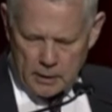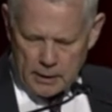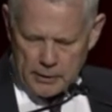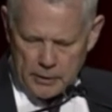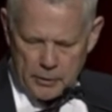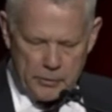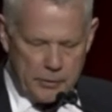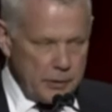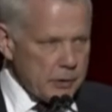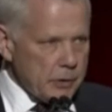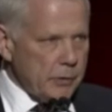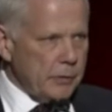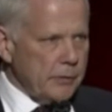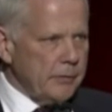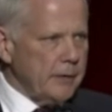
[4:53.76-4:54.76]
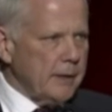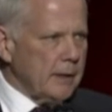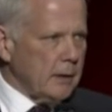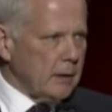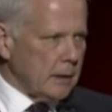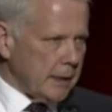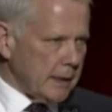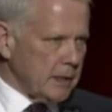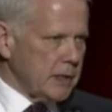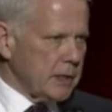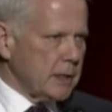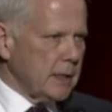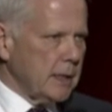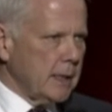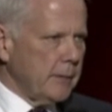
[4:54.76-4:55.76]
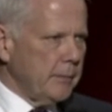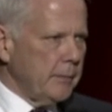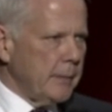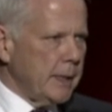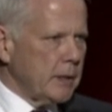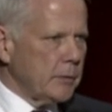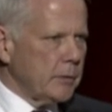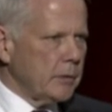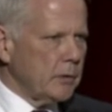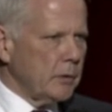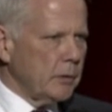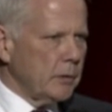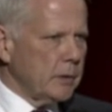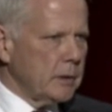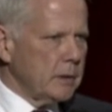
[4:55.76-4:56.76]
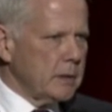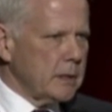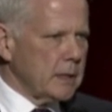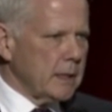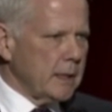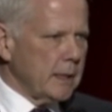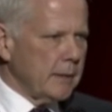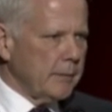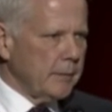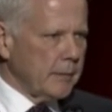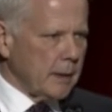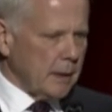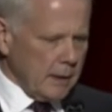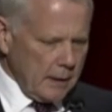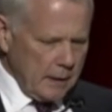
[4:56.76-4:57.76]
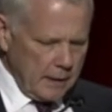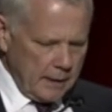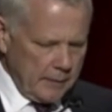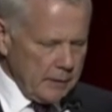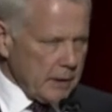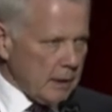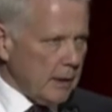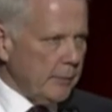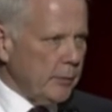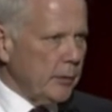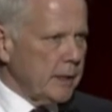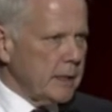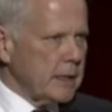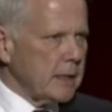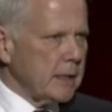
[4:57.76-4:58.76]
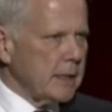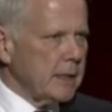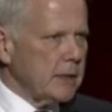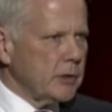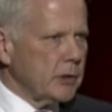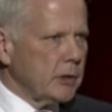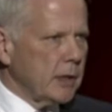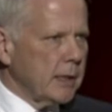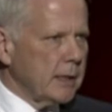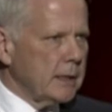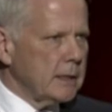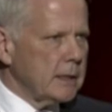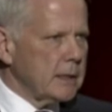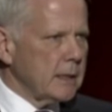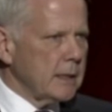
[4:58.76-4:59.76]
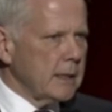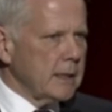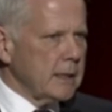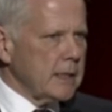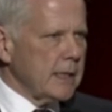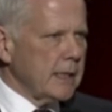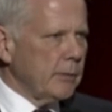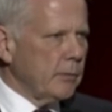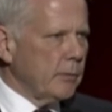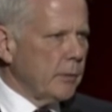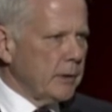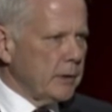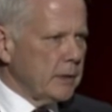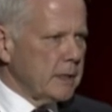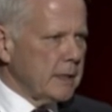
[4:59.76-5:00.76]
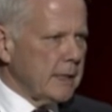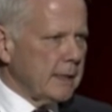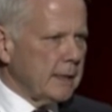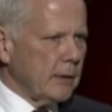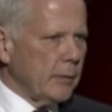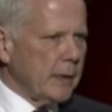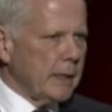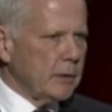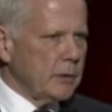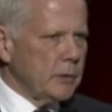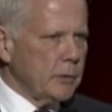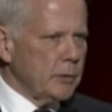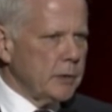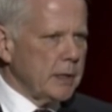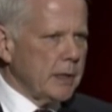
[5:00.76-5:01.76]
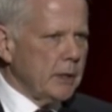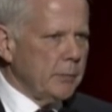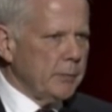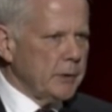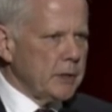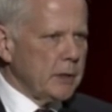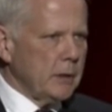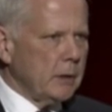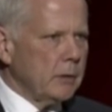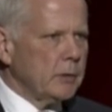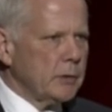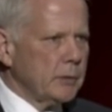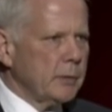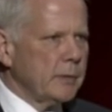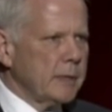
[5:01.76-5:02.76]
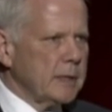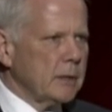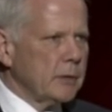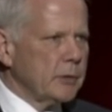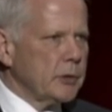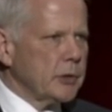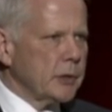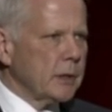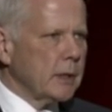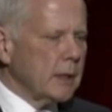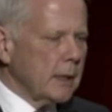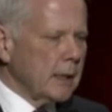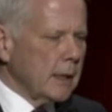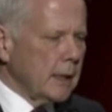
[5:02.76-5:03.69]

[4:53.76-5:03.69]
I know that two of our colleagues um, met with you and um, uh, Mr. Lightbody yesterday to try and see whether there's anything we can do to help us along to a resolution.